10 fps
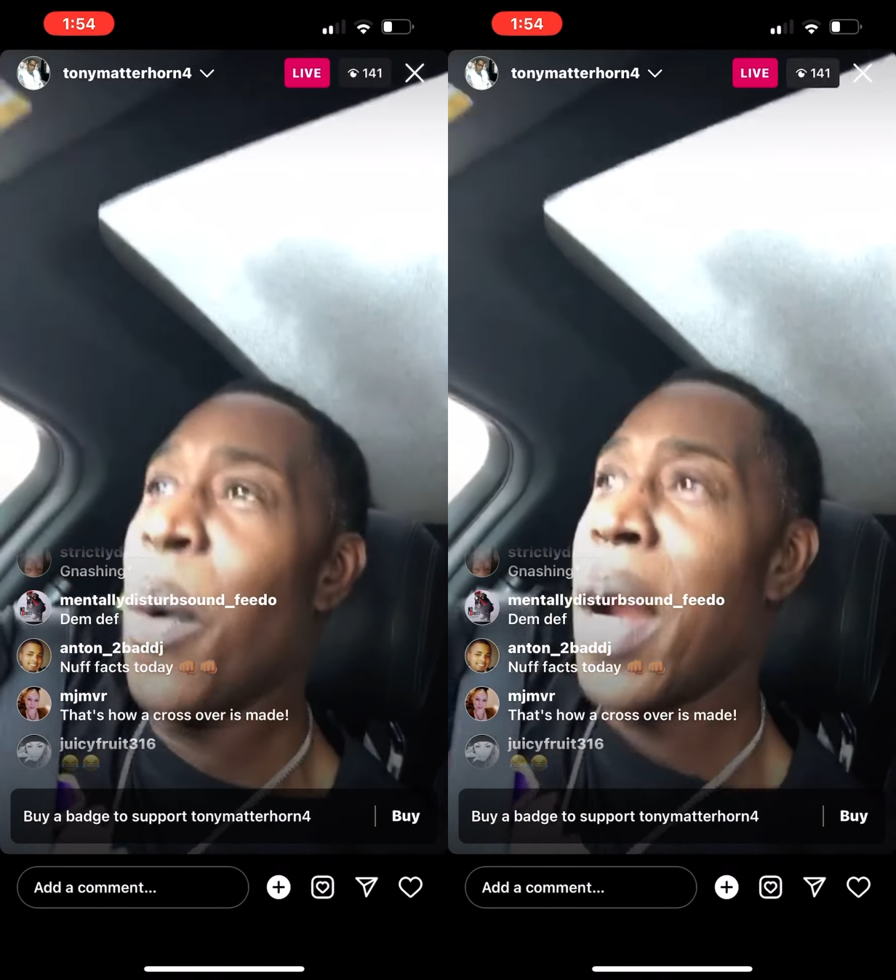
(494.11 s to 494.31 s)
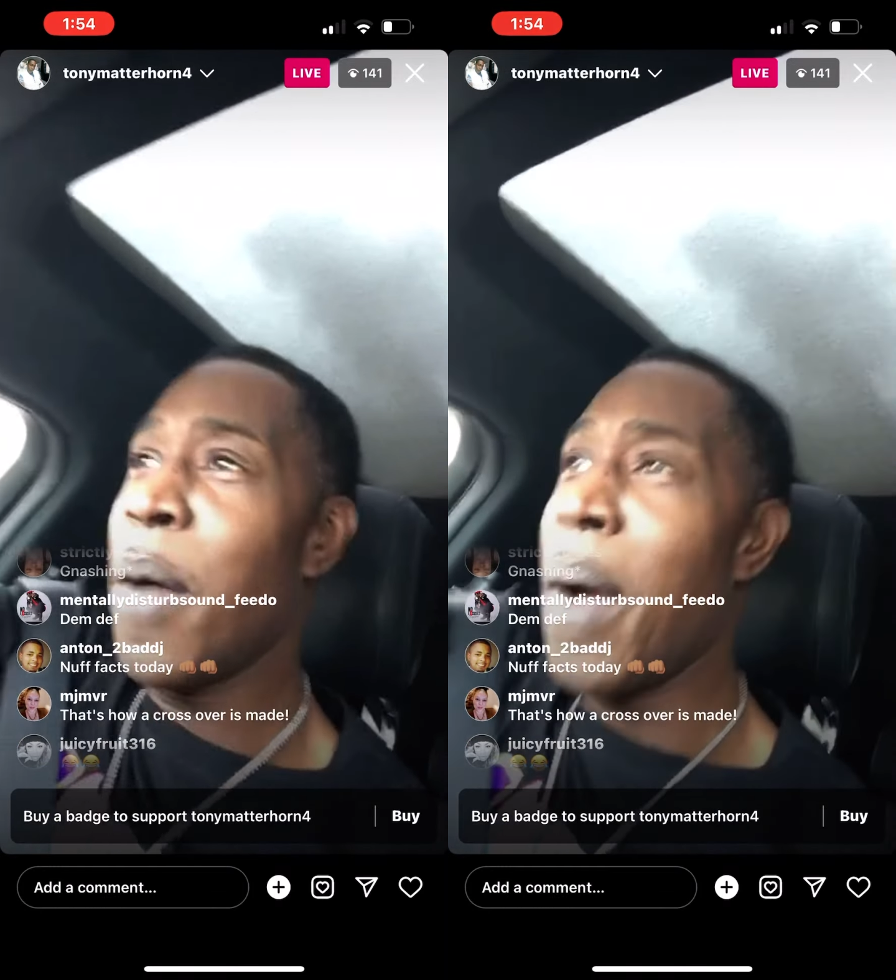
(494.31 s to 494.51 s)

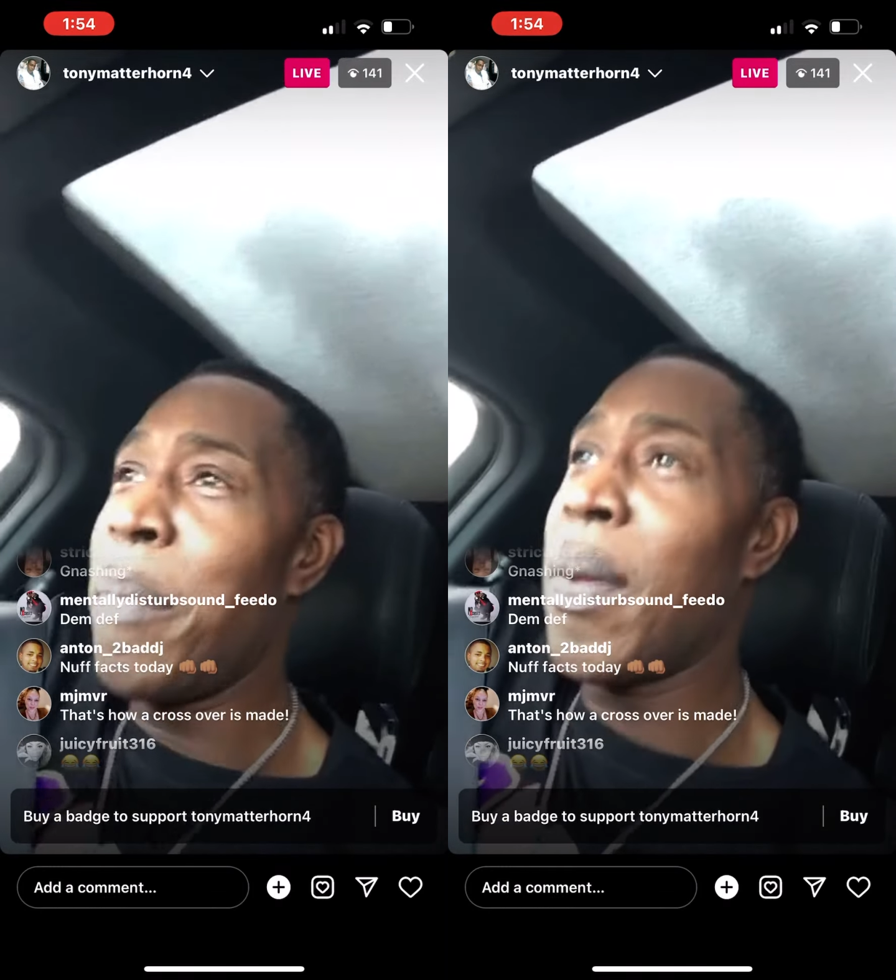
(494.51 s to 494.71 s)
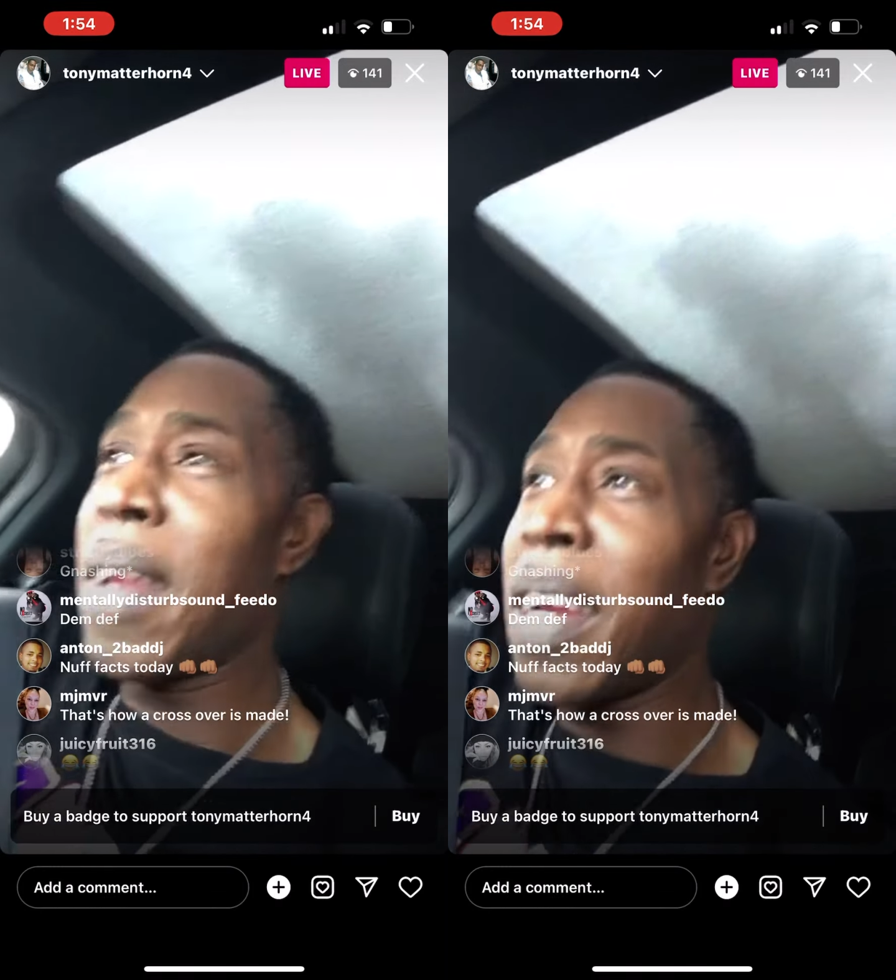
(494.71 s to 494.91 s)
You wanna
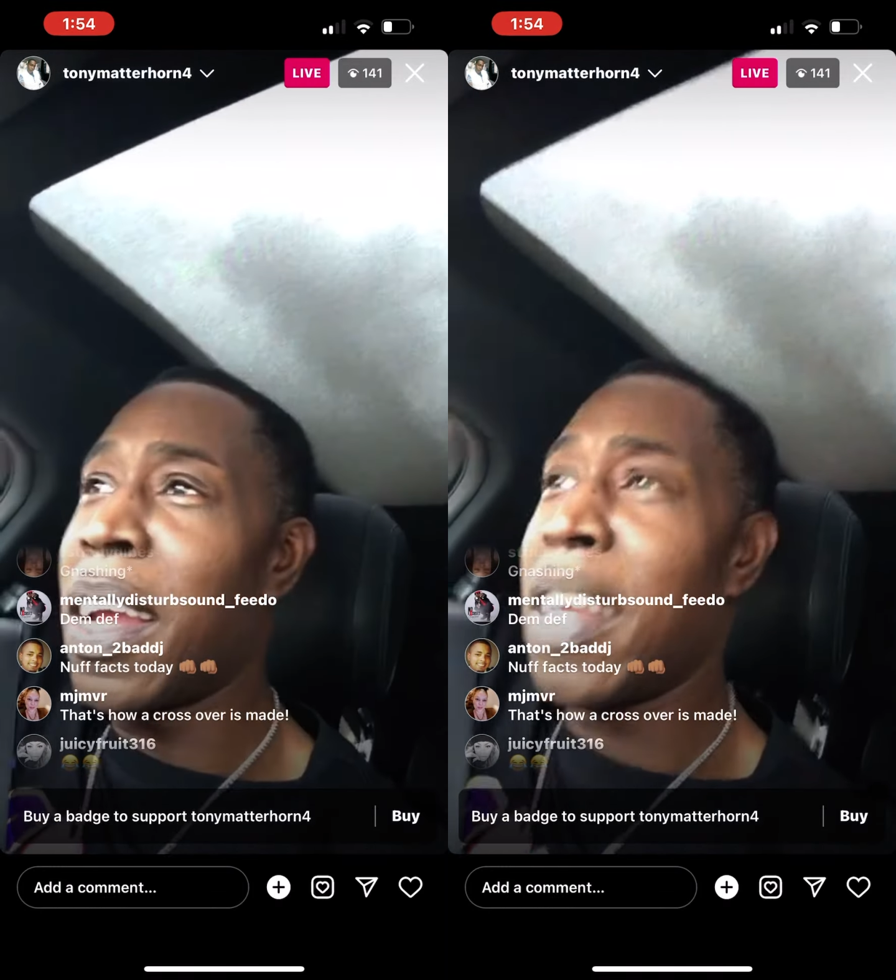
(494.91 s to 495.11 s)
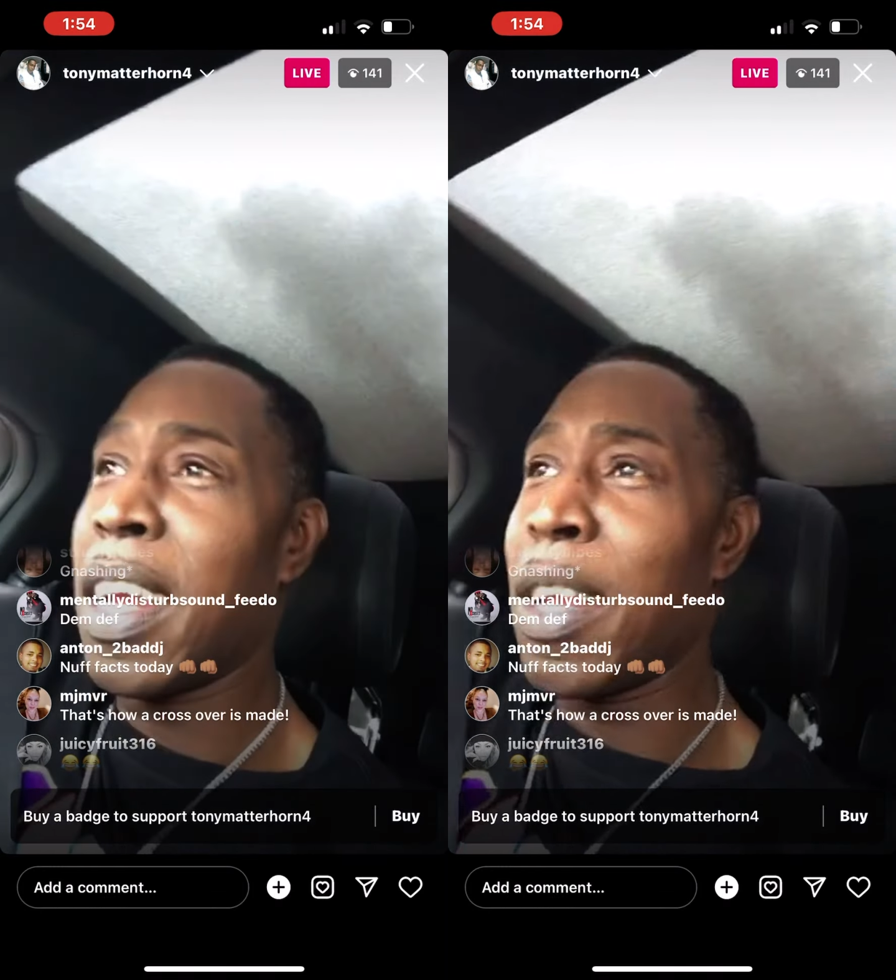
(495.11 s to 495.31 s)
ramp the
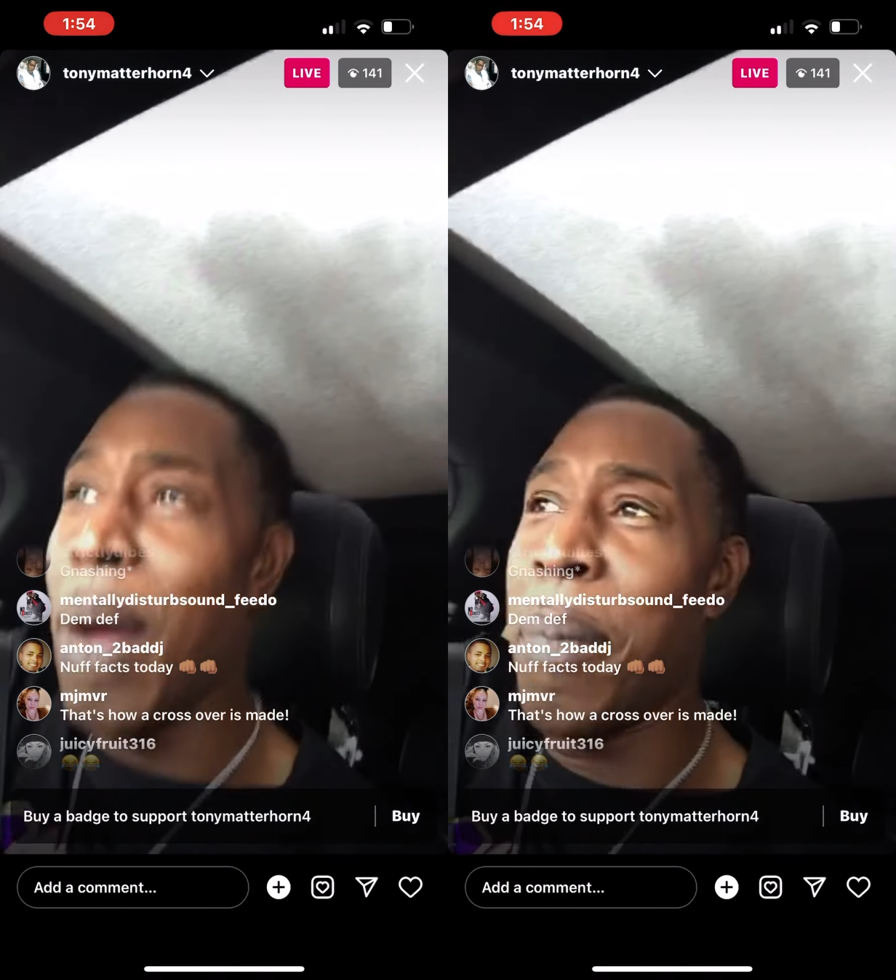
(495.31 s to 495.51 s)
tiki tiki